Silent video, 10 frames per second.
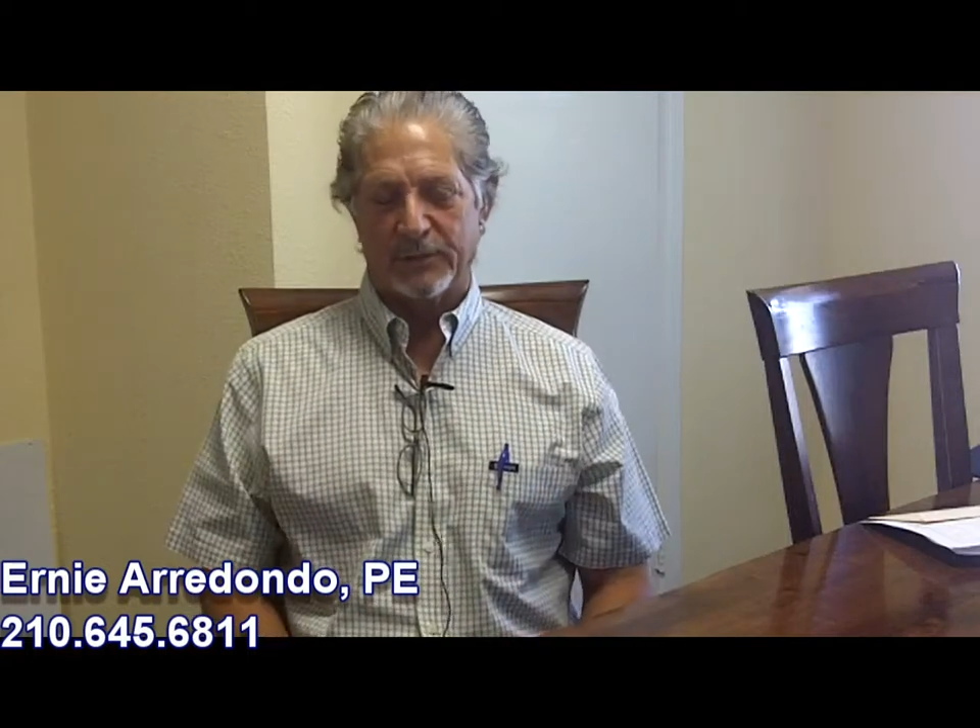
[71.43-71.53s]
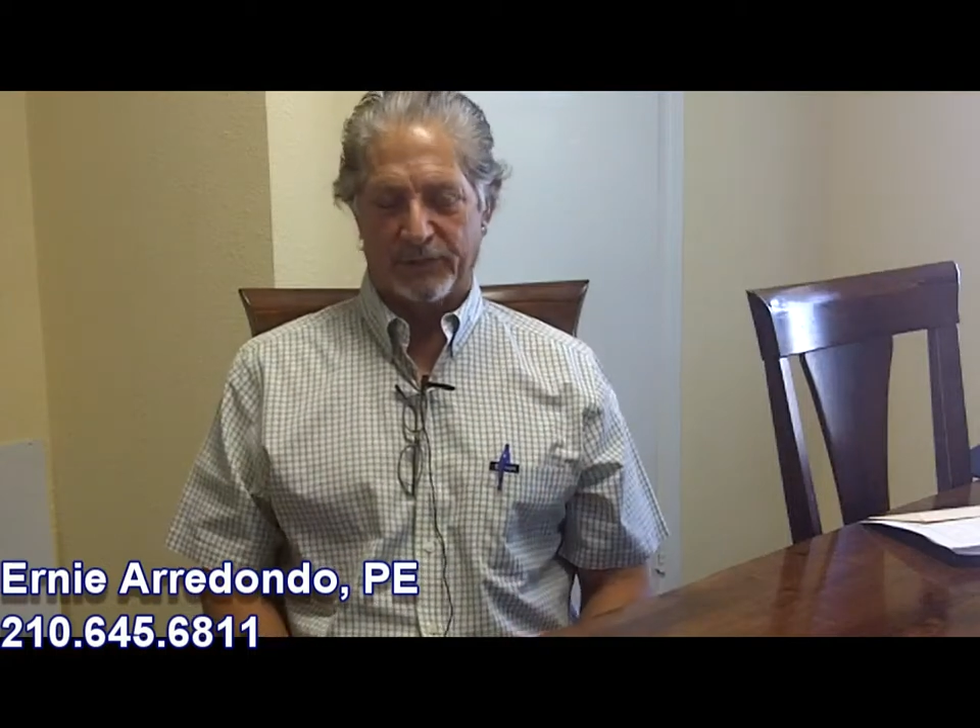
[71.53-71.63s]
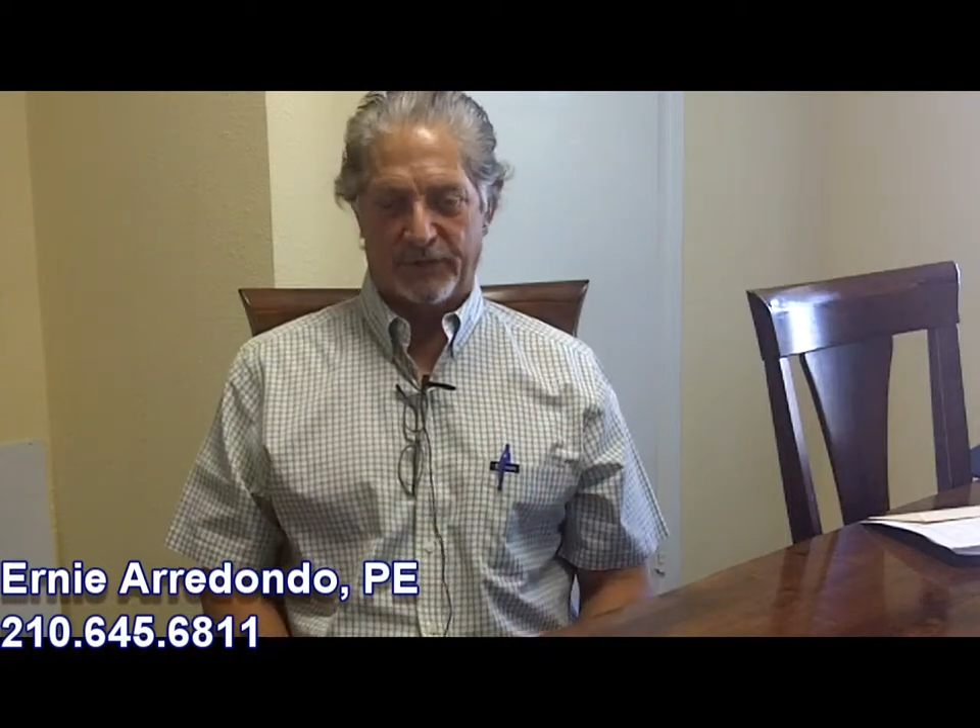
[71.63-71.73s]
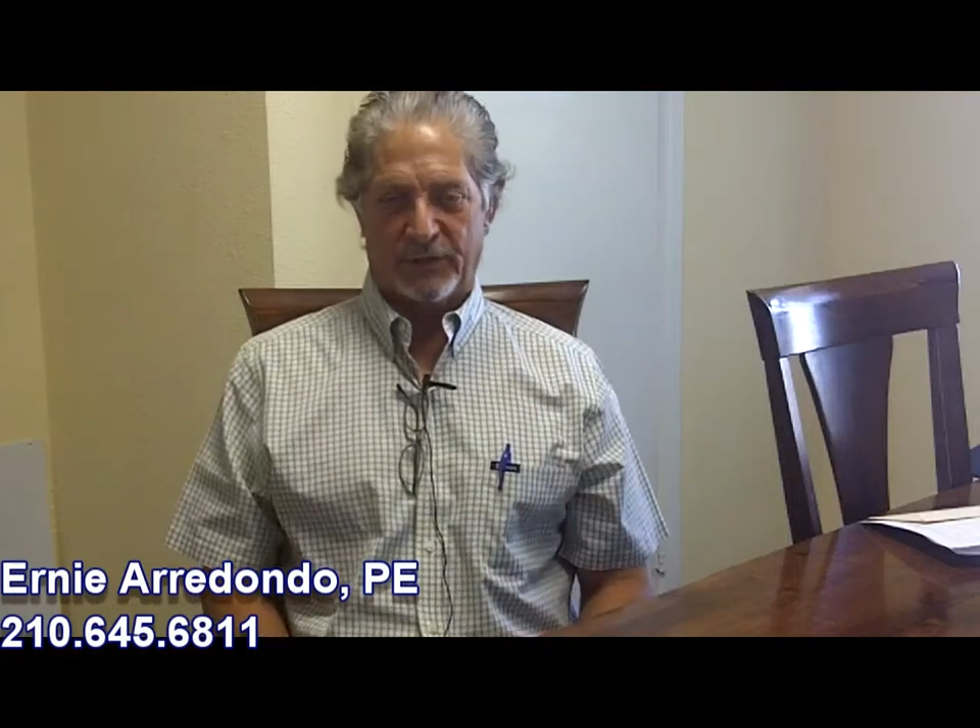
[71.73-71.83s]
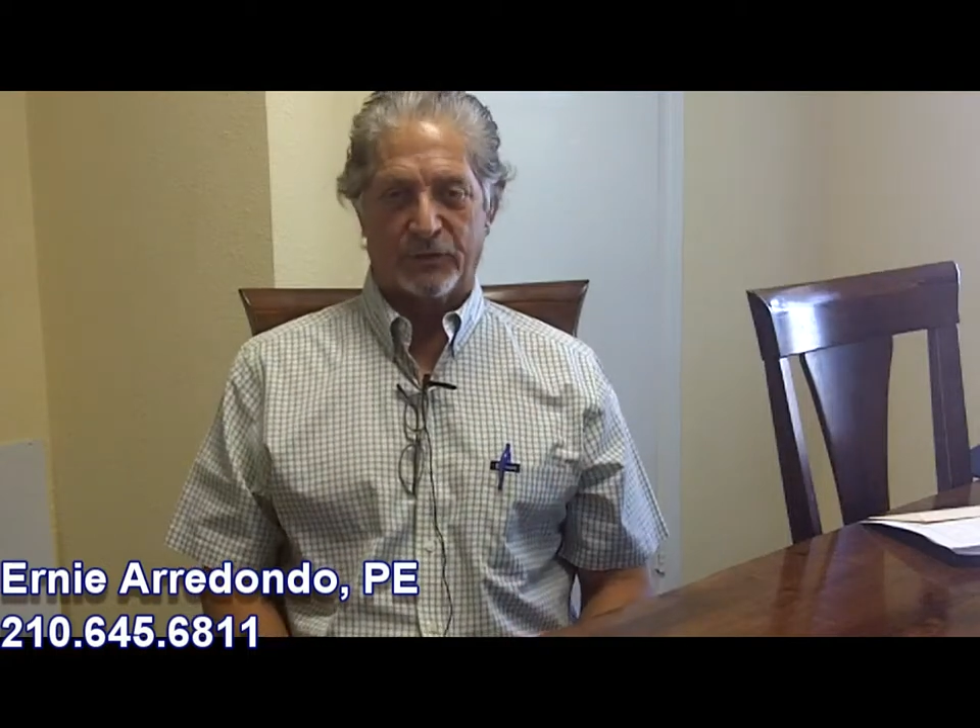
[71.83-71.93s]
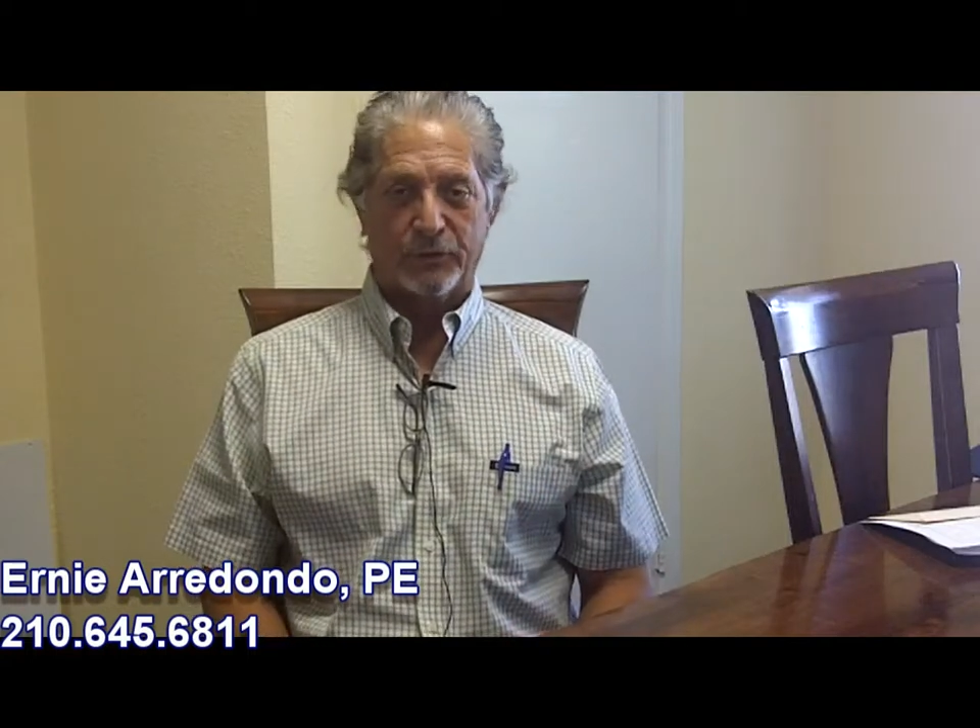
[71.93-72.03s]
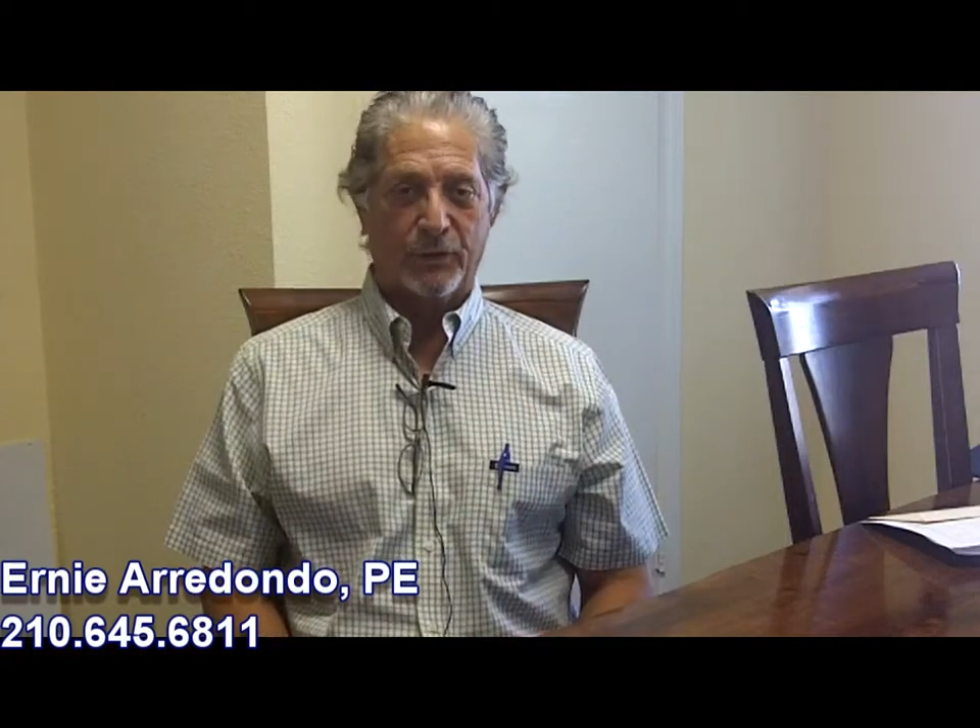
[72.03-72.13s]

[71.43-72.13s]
of the effects on